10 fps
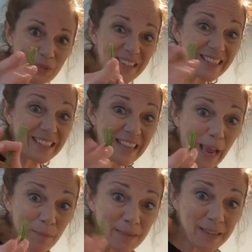the
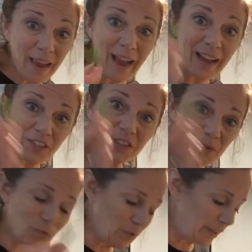stems. I
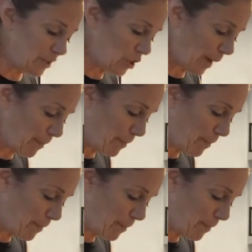just really chop them